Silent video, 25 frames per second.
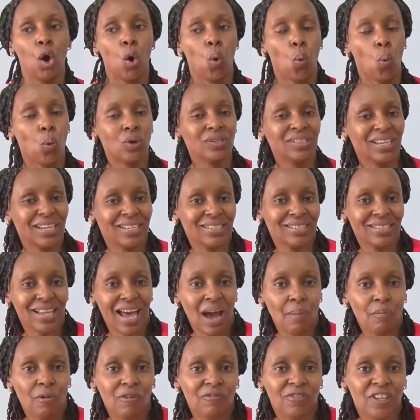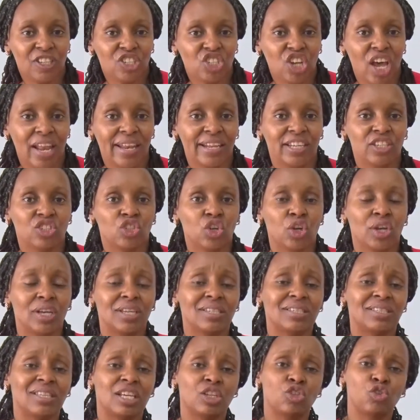what are some of the
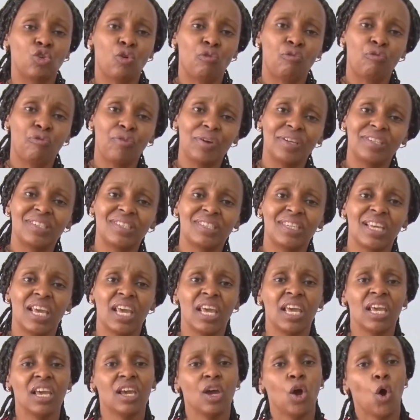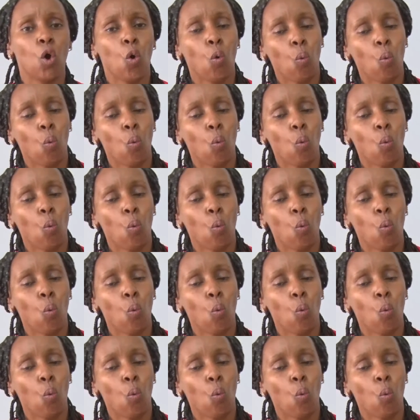challenges that you're facing